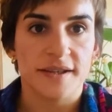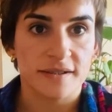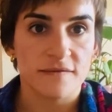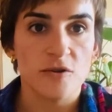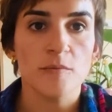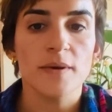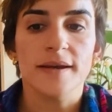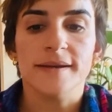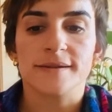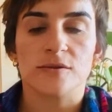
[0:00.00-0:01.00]
verb.
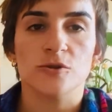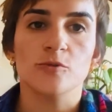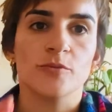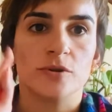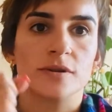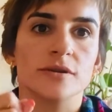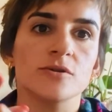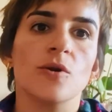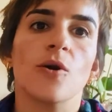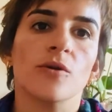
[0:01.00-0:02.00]
So you
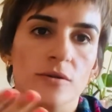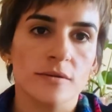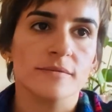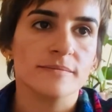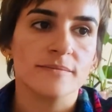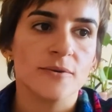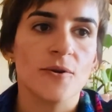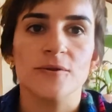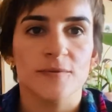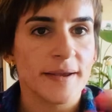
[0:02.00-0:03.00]

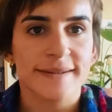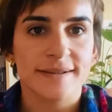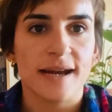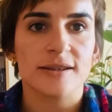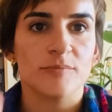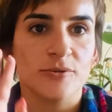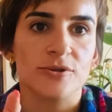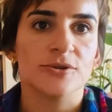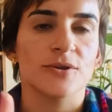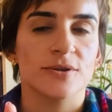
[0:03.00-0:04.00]
always kind of
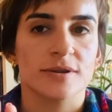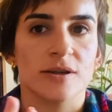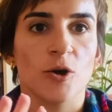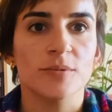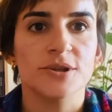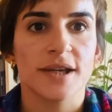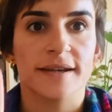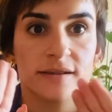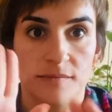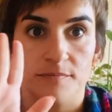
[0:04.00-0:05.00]
put your
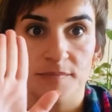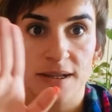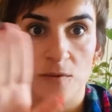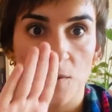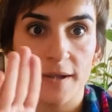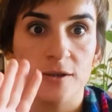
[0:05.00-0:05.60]
object between,